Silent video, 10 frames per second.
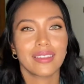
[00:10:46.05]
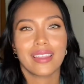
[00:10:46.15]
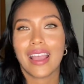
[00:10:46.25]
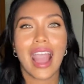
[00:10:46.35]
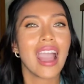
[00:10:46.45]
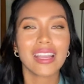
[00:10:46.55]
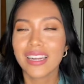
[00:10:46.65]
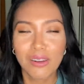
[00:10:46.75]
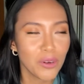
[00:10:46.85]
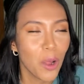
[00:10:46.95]
Like, I can
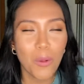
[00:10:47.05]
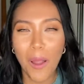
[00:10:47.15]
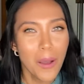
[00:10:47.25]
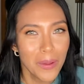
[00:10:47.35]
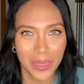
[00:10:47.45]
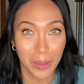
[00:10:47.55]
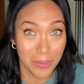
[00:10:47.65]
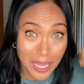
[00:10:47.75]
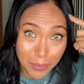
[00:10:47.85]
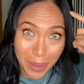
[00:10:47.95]
never go wrong with them.
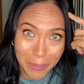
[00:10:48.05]
That's my